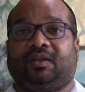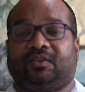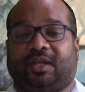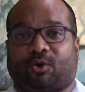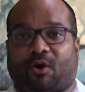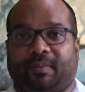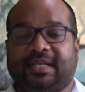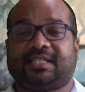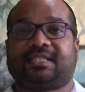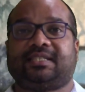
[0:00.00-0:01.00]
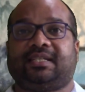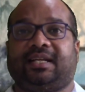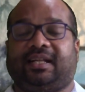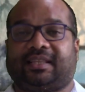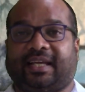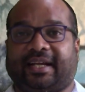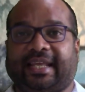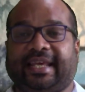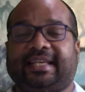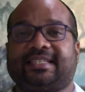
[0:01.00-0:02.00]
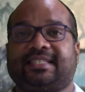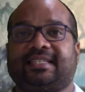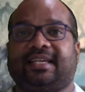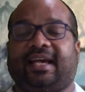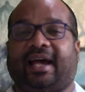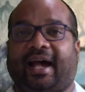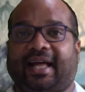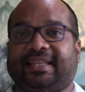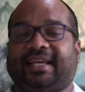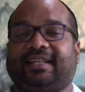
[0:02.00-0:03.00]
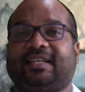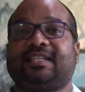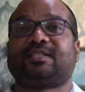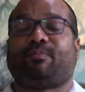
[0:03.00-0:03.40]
the Romans, the Greeks and the others,